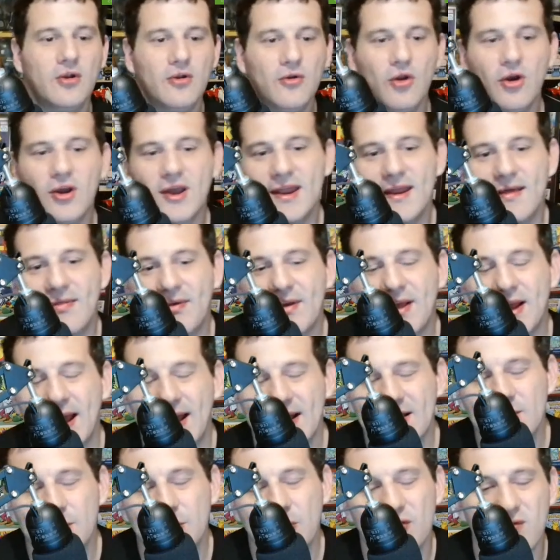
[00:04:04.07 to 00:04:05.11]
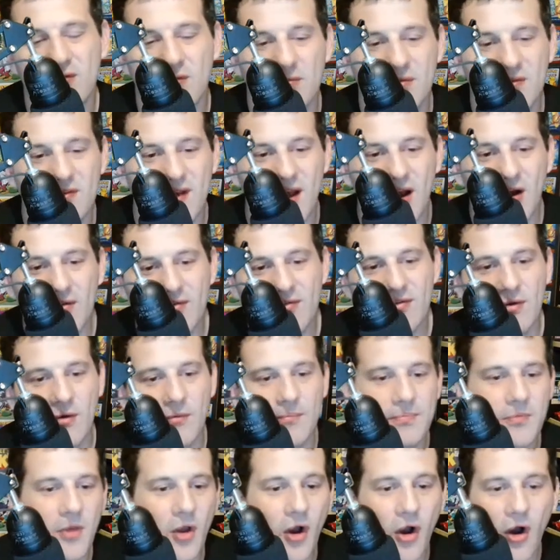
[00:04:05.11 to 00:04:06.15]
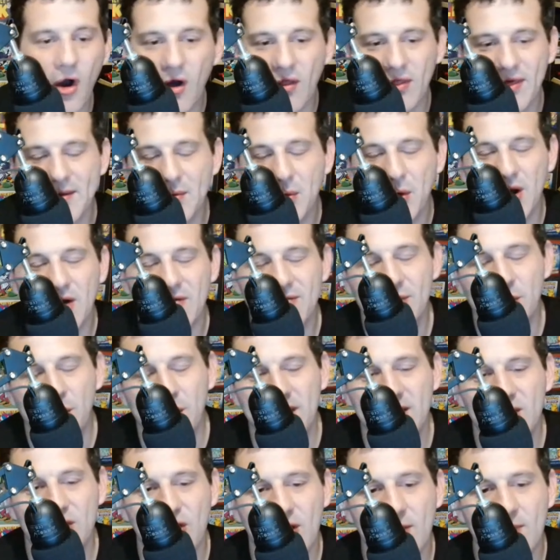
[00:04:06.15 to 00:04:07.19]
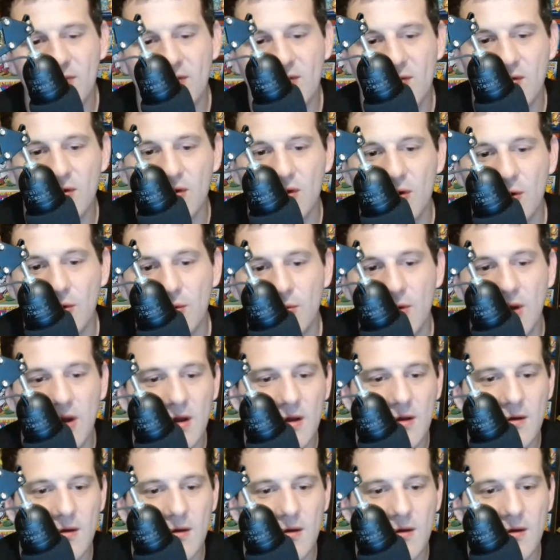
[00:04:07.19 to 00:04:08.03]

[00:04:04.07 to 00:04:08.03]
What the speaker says: Looking at the collectibles themselves, are they worth 20 gems to you?